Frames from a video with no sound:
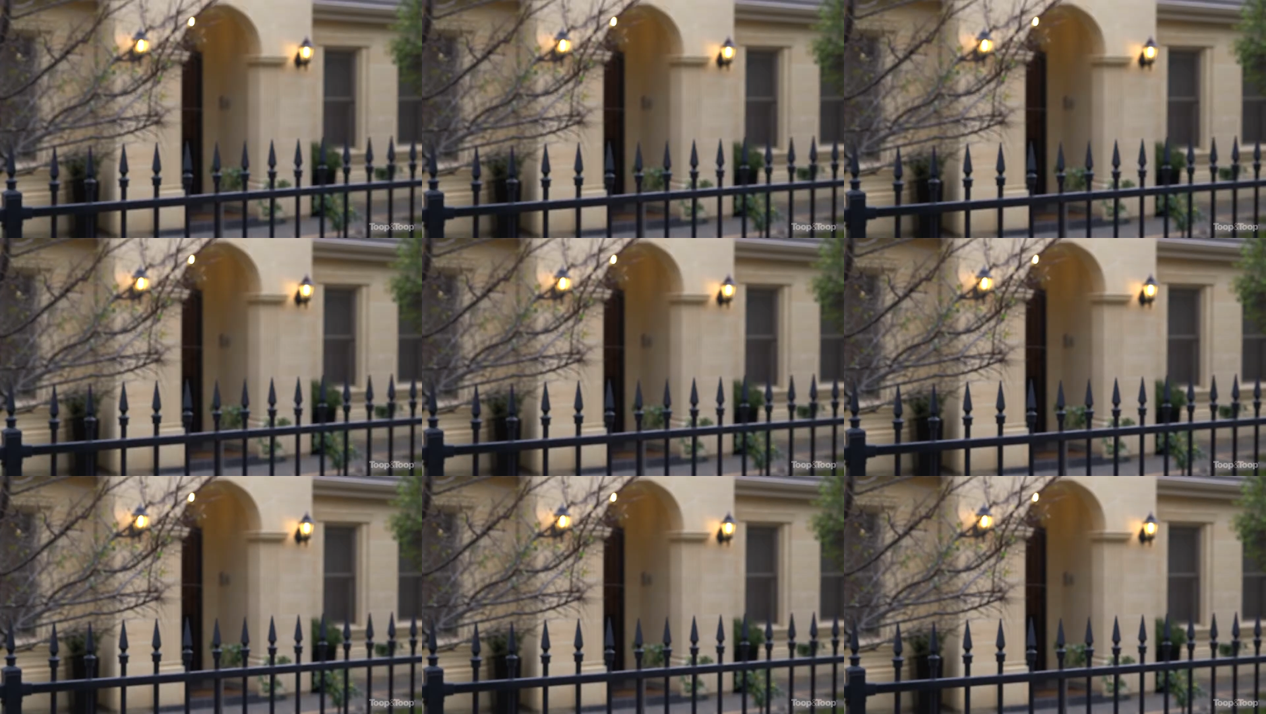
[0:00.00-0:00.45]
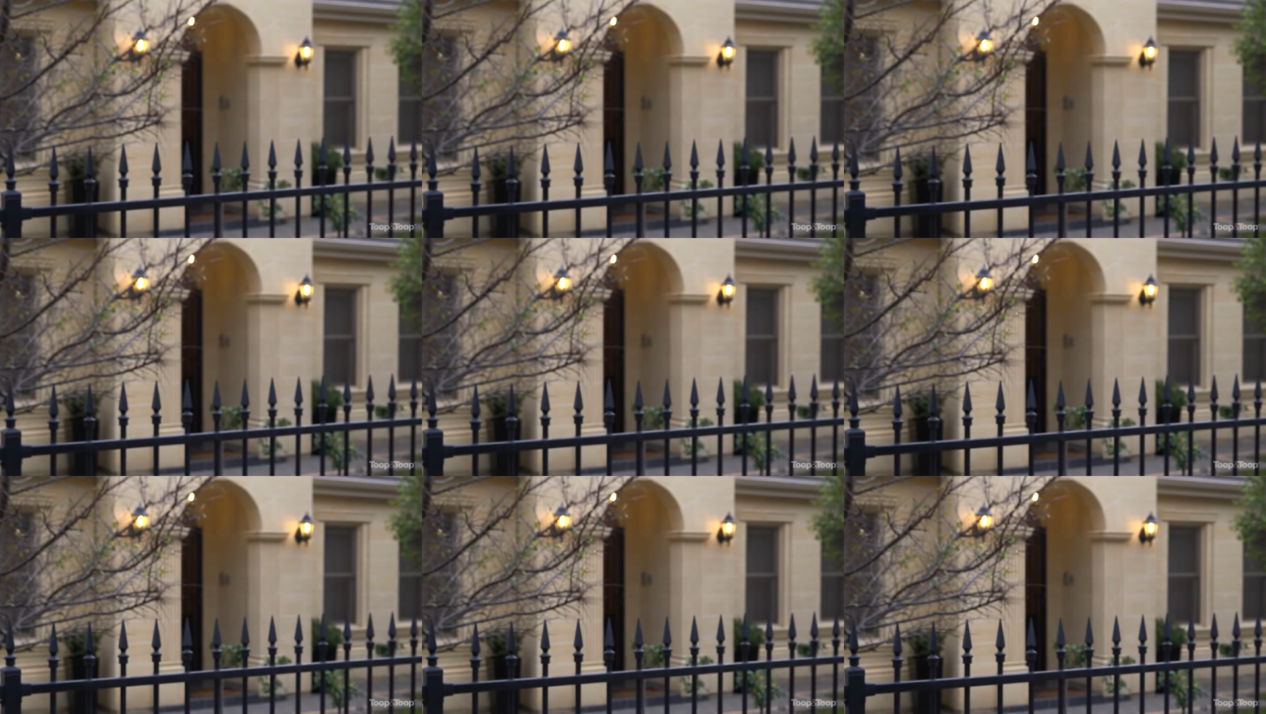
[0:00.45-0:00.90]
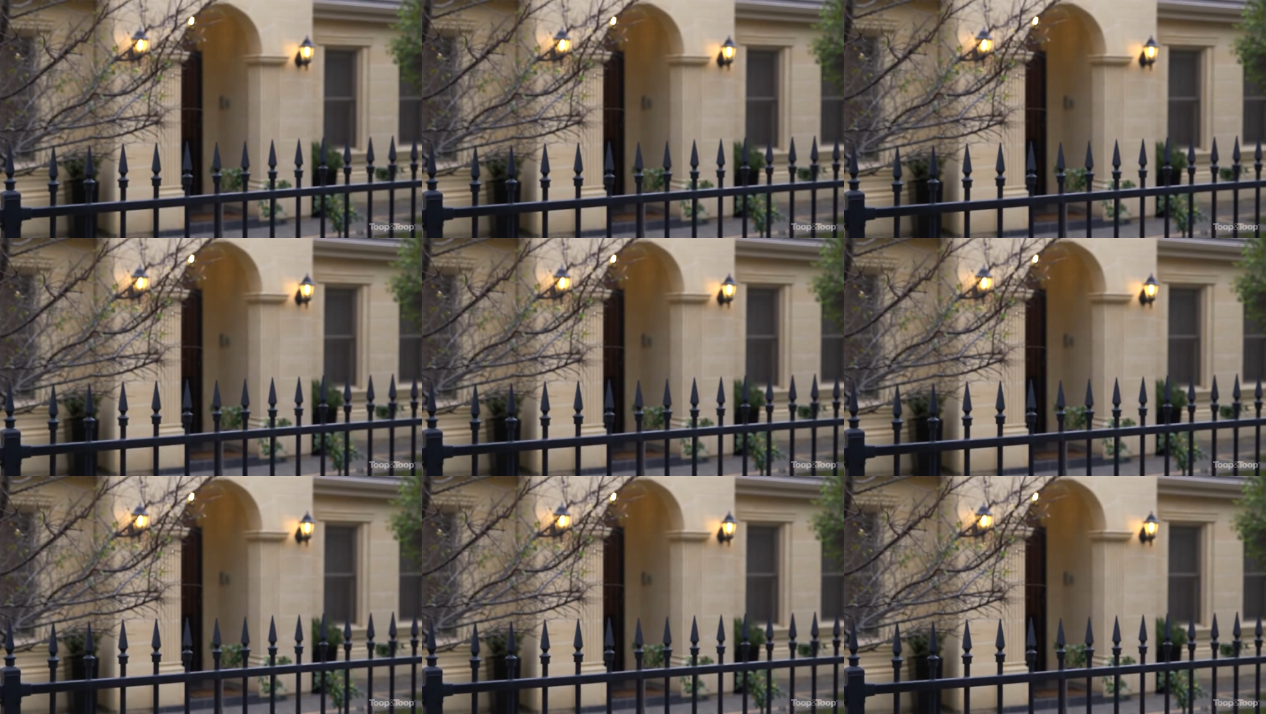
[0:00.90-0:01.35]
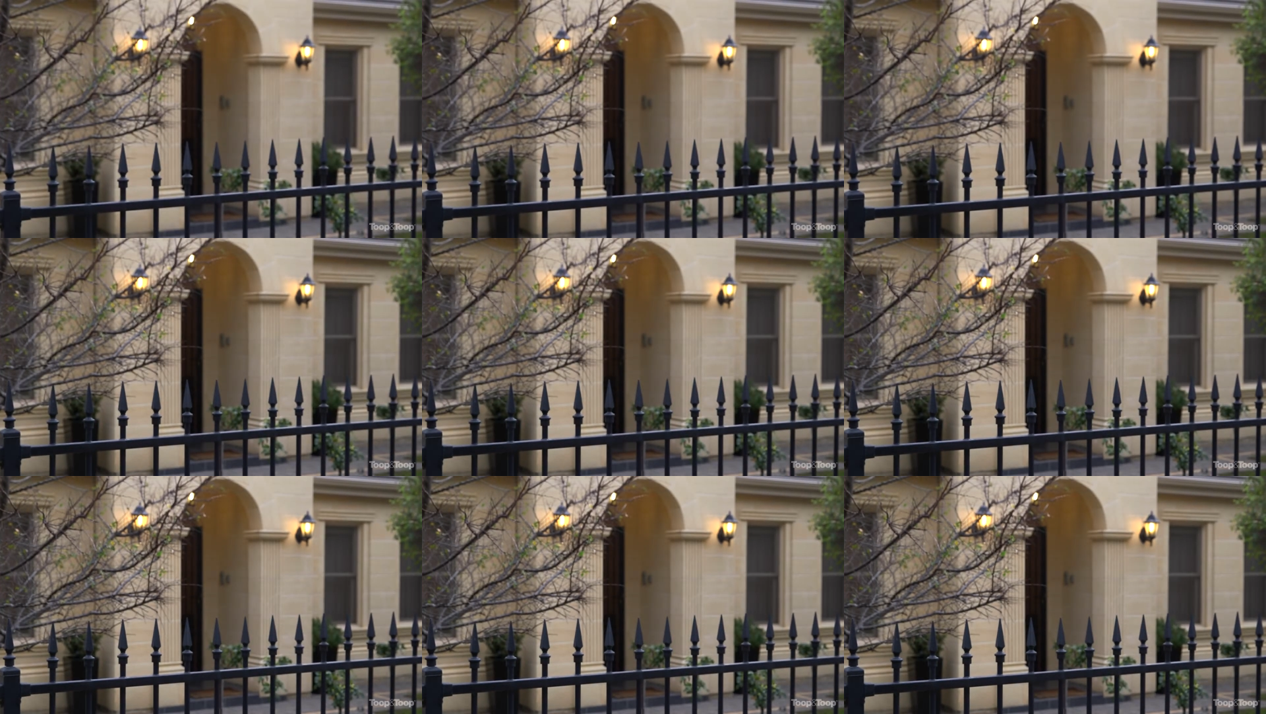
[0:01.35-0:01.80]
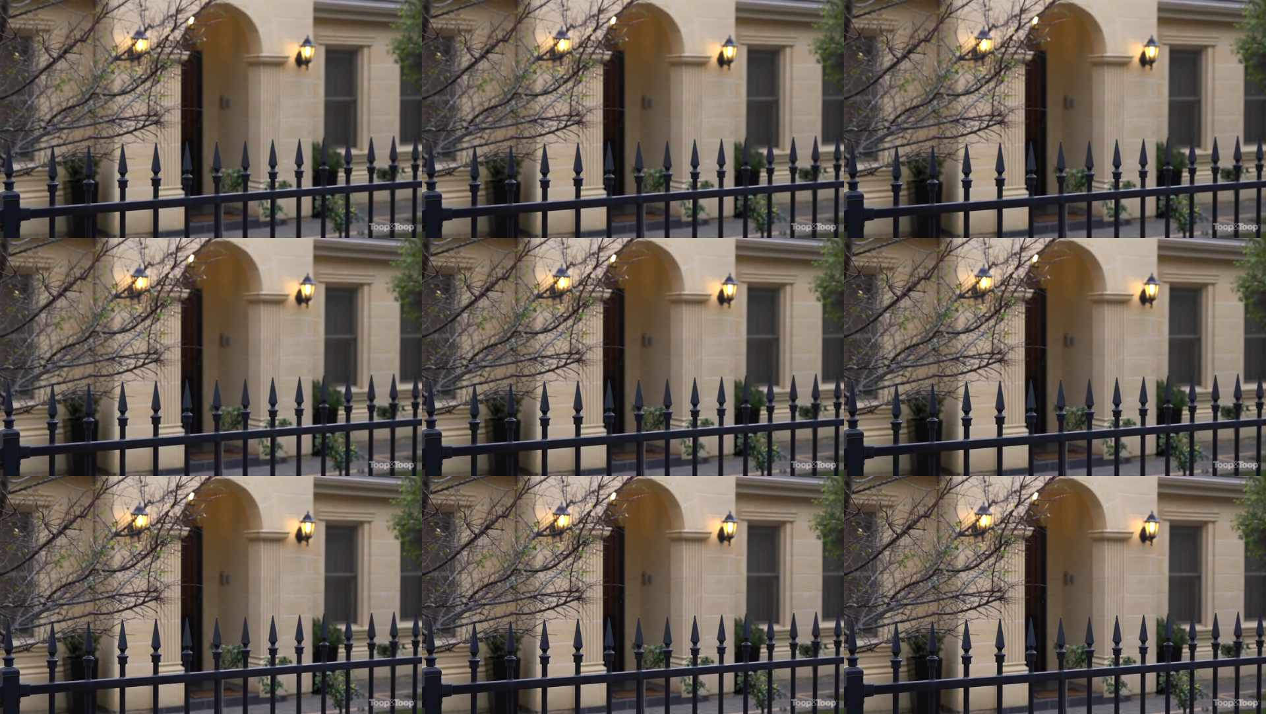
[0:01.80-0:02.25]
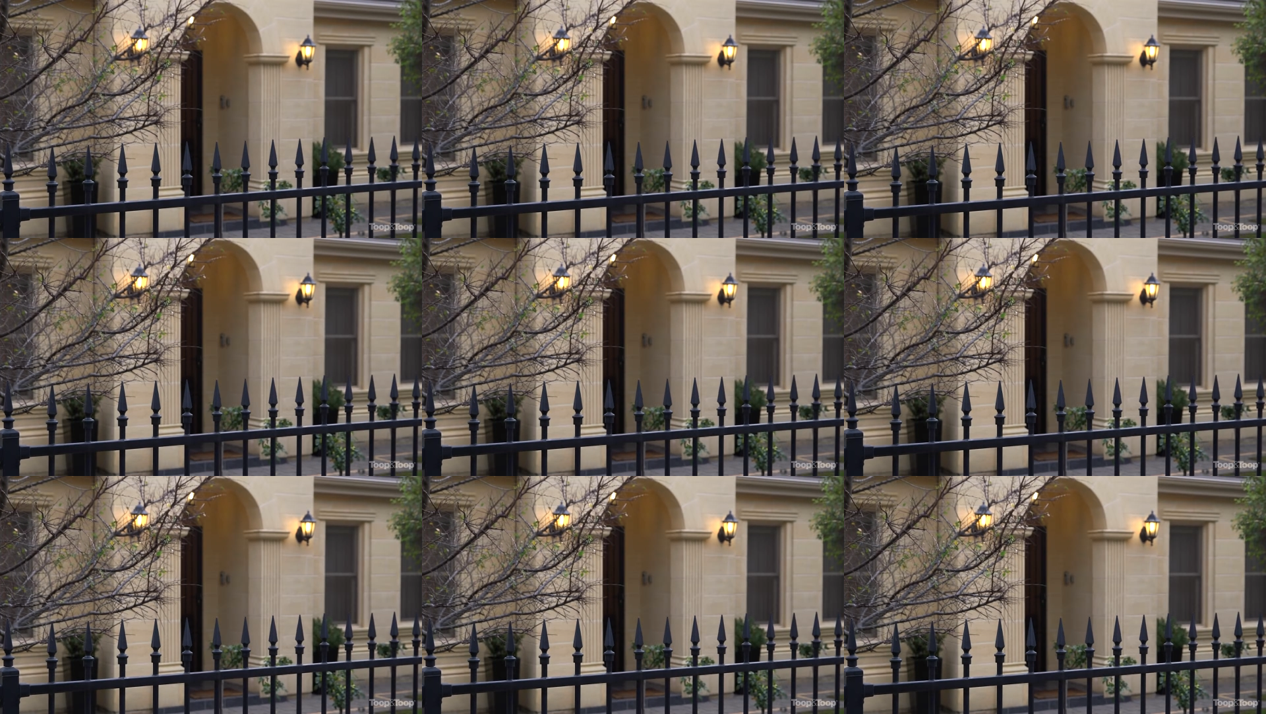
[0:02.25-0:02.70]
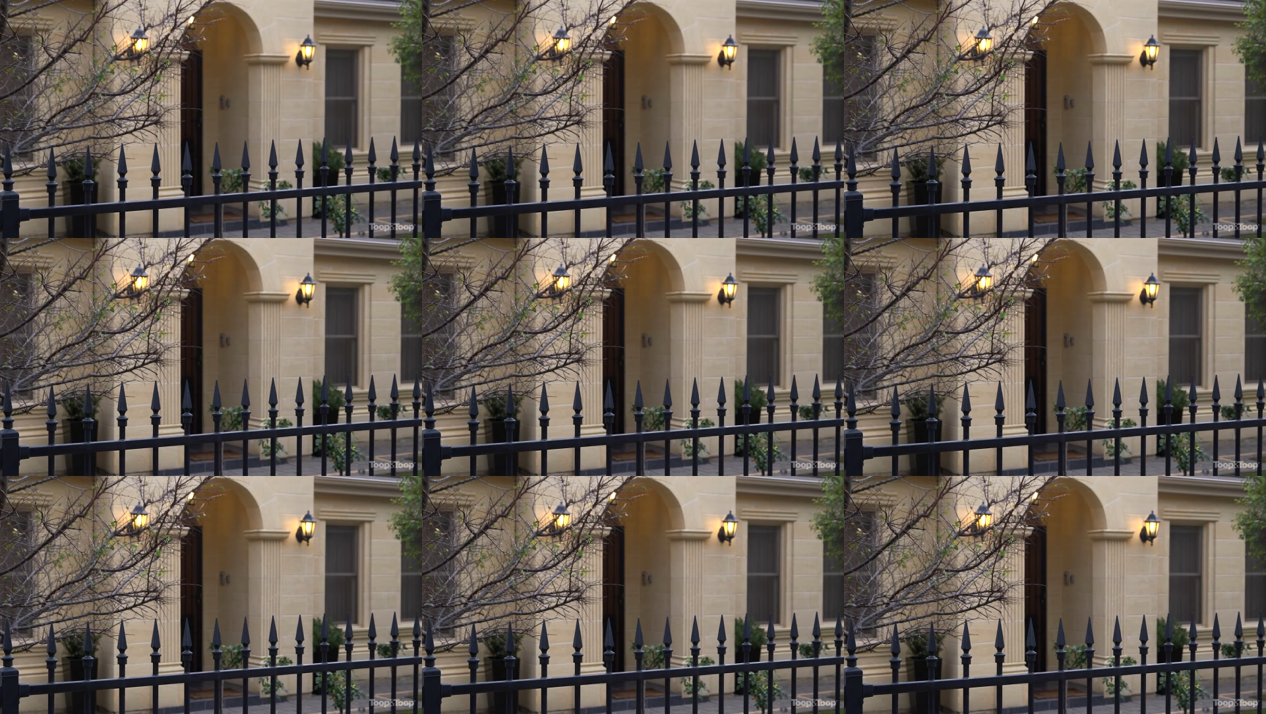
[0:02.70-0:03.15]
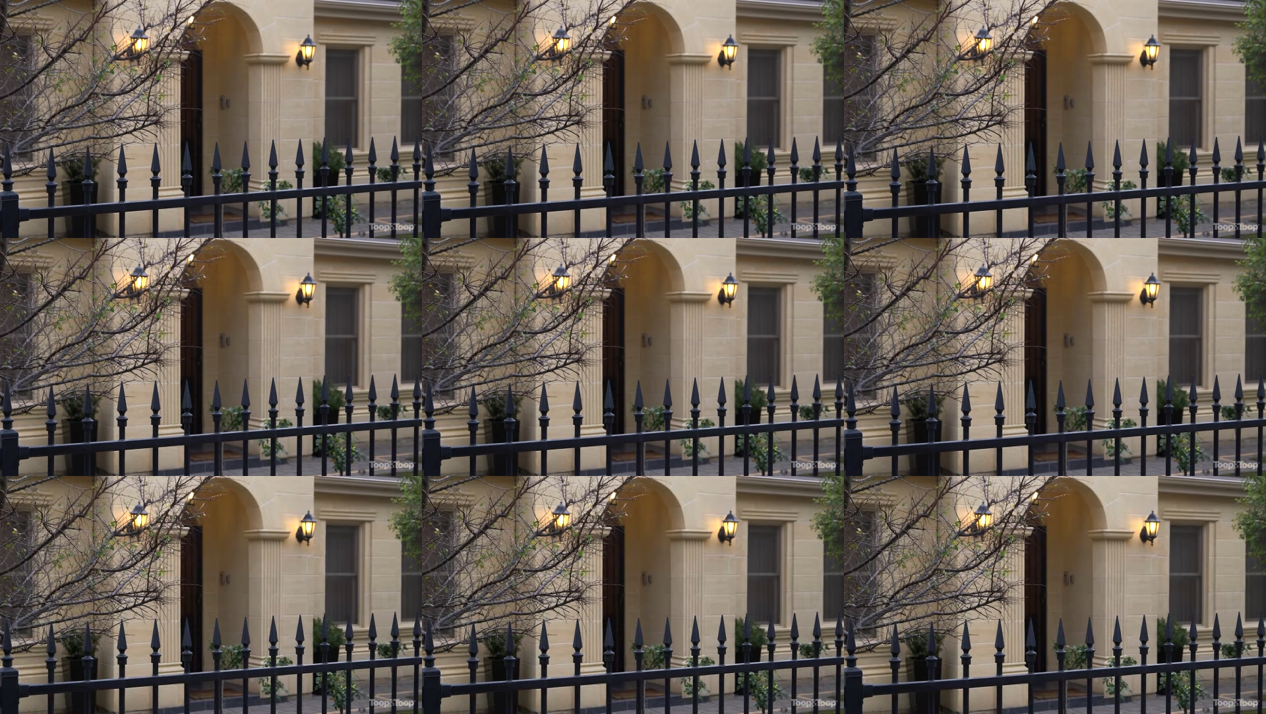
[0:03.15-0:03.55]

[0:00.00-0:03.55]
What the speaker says: [unreadable: no face in view]